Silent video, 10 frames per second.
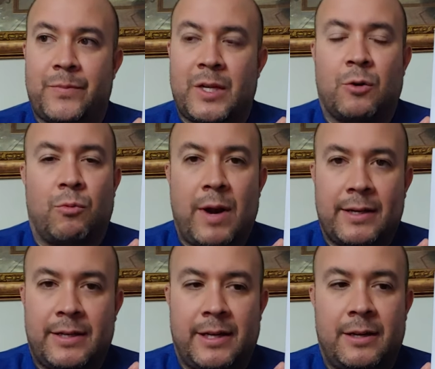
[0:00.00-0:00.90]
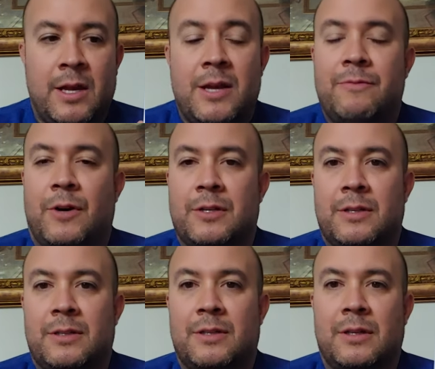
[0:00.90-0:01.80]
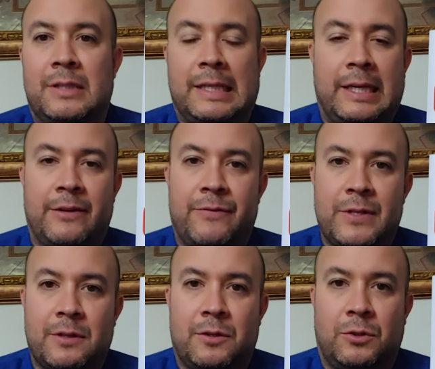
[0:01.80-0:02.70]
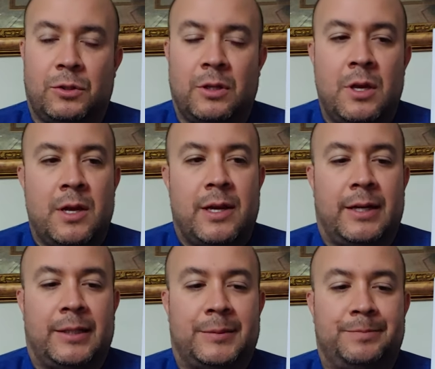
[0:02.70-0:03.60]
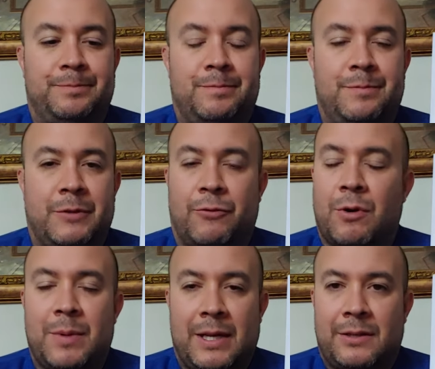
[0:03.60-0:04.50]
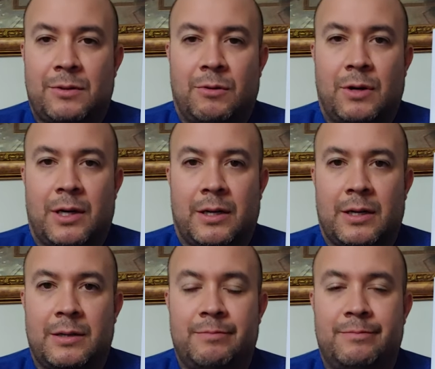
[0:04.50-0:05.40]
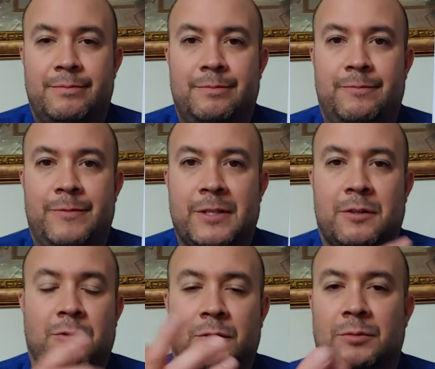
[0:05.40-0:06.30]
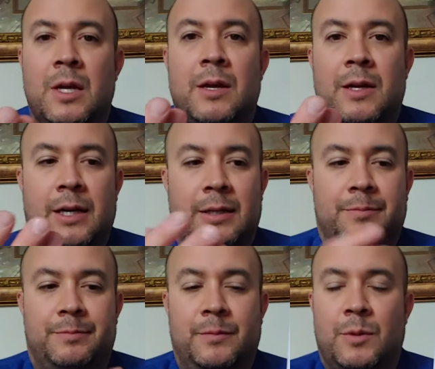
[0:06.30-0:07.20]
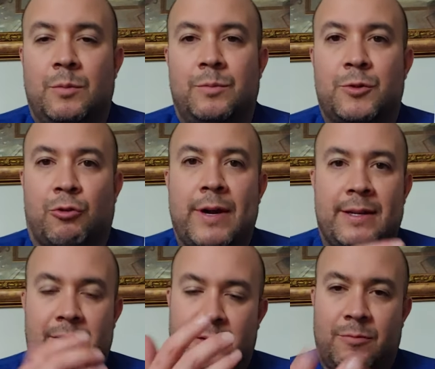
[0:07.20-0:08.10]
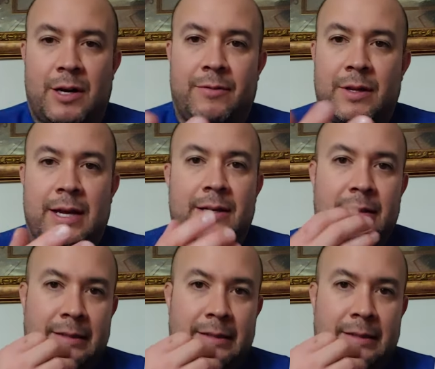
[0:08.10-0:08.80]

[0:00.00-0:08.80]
corrected versus the physical um, deformities or physical uh, traits, whatever that